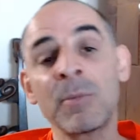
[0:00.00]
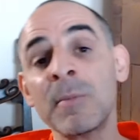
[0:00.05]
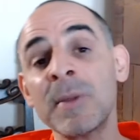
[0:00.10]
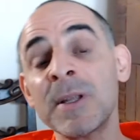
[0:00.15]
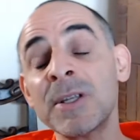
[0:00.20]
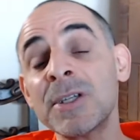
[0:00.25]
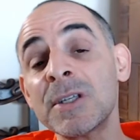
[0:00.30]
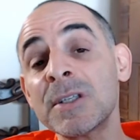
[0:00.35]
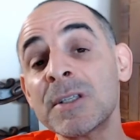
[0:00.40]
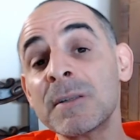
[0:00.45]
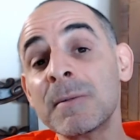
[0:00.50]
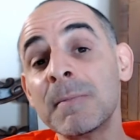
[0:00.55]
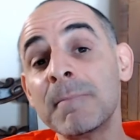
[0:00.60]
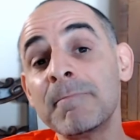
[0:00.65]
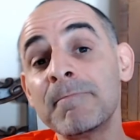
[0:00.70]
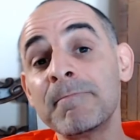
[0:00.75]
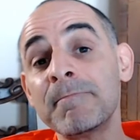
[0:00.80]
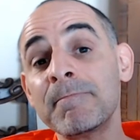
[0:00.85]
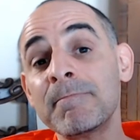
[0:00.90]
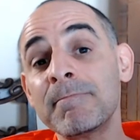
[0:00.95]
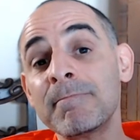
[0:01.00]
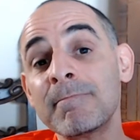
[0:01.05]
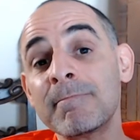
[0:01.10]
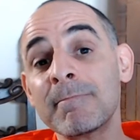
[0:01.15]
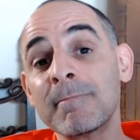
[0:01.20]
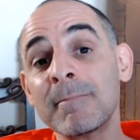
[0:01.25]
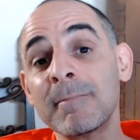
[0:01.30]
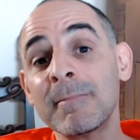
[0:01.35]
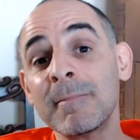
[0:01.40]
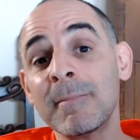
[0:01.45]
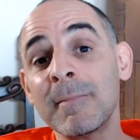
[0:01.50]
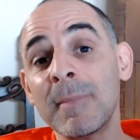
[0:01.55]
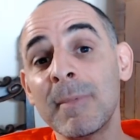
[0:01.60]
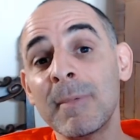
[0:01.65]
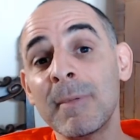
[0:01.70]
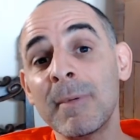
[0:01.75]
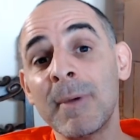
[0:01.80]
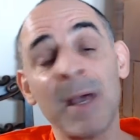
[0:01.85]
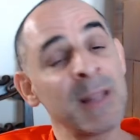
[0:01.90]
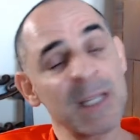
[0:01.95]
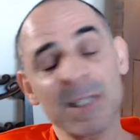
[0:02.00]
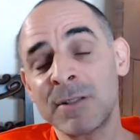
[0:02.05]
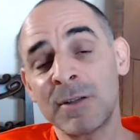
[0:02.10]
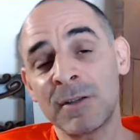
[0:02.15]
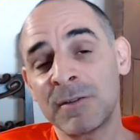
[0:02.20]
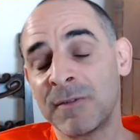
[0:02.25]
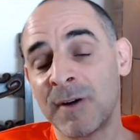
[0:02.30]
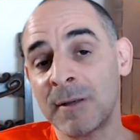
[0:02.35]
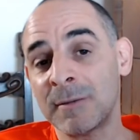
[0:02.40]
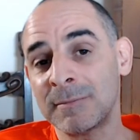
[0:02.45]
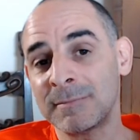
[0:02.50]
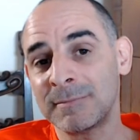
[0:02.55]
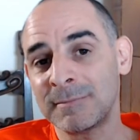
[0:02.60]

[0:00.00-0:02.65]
bitches. And that's not fun.